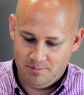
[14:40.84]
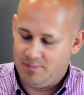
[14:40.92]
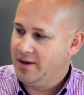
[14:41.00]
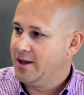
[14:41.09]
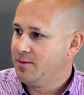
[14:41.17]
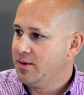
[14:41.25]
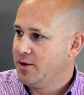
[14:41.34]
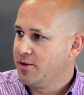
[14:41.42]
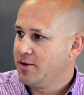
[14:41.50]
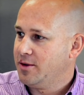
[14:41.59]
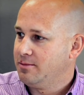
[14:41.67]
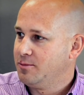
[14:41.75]
big
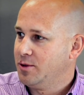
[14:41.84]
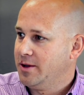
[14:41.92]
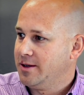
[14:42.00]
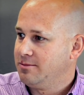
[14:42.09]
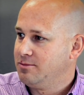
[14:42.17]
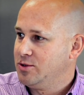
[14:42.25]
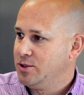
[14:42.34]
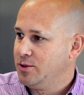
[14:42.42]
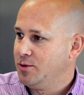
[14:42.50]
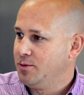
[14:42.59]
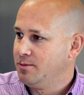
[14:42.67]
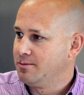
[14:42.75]
bills that really
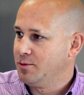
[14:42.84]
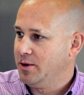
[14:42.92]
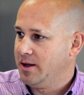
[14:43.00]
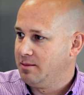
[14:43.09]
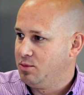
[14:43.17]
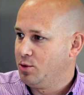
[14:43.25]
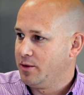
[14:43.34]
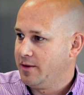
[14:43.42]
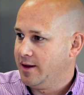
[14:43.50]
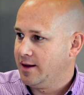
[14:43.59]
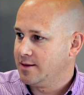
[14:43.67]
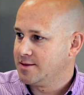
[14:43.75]
do really important
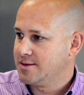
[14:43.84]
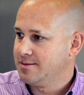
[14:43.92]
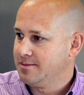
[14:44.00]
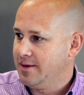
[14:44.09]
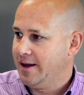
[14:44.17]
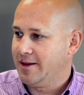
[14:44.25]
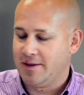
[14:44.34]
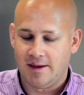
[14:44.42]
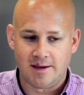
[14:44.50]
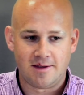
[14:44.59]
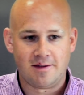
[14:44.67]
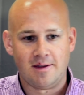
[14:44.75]
things like
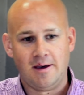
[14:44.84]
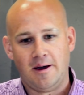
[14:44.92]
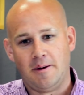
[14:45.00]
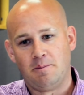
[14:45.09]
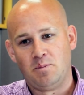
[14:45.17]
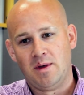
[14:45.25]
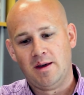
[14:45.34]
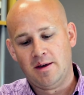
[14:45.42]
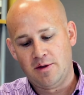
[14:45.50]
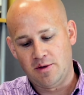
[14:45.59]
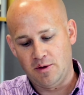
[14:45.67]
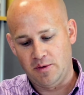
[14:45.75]
this.
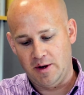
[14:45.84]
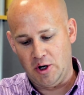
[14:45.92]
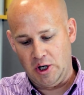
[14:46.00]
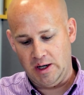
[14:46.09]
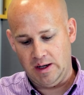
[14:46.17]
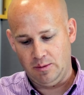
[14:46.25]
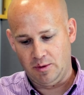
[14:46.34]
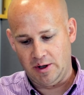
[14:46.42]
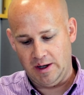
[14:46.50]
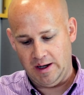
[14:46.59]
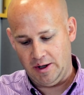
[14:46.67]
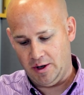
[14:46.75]
So we're
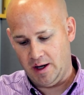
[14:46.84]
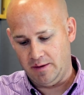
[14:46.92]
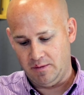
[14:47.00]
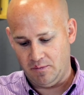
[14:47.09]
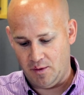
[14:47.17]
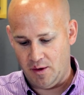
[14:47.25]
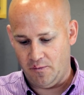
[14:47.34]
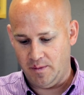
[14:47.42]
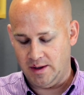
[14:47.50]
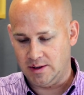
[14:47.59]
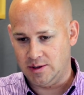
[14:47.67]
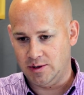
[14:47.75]
gonna need a lot of
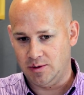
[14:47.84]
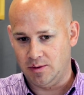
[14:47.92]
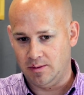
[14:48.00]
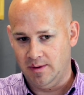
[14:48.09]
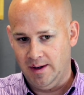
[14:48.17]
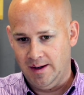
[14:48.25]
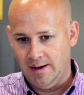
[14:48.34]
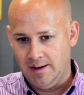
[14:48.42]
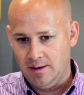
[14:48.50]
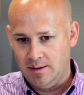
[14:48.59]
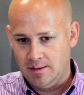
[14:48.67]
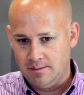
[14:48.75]
involvement to
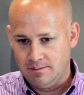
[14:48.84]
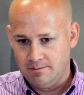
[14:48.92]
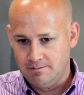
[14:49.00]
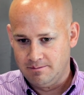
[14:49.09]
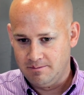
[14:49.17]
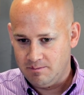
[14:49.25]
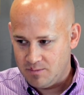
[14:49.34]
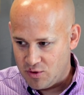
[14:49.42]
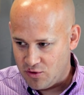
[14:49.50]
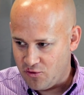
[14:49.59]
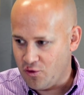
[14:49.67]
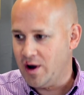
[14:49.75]

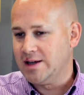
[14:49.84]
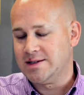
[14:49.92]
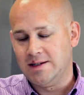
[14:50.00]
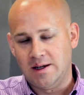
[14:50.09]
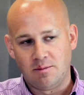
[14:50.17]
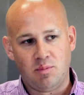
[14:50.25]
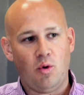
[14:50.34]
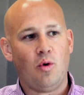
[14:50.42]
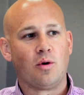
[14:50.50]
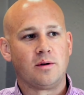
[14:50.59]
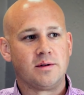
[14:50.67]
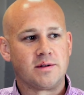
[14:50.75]
stress the
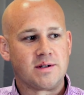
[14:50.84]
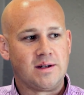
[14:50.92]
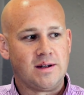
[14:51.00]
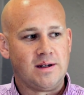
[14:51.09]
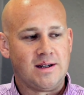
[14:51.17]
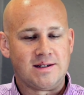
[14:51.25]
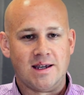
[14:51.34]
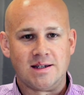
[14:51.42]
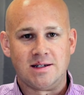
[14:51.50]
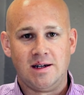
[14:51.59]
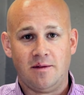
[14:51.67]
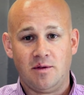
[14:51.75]
importance and the
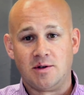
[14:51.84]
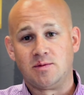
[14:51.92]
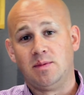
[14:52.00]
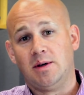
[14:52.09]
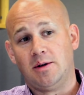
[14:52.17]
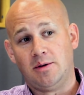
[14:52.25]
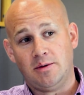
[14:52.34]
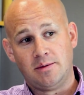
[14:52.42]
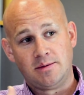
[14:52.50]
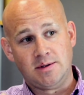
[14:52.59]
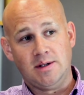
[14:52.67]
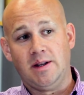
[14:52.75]
necessity of this bill
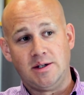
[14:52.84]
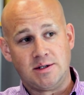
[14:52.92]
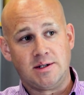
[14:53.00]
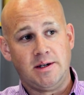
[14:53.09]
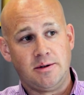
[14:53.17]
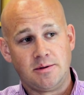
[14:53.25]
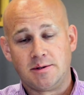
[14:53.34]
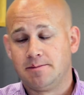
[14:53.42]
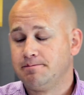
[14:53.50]
to legislators.